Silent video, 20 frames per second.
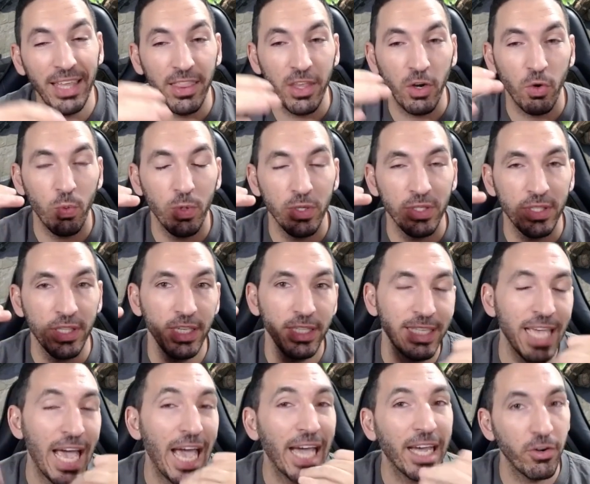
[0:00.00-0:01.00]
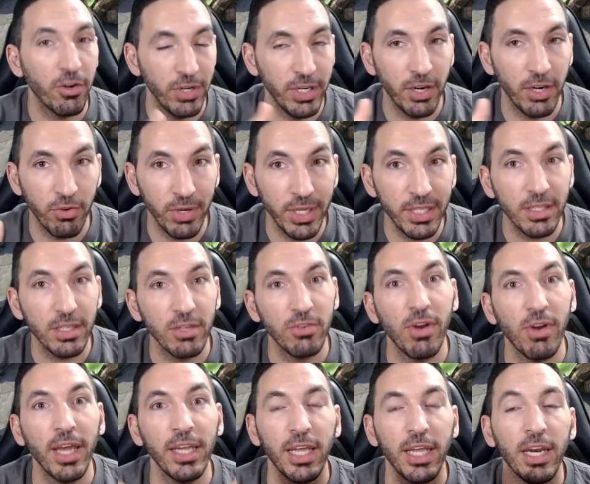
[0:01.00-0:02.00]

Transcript: There was the Tag Arena reset, right?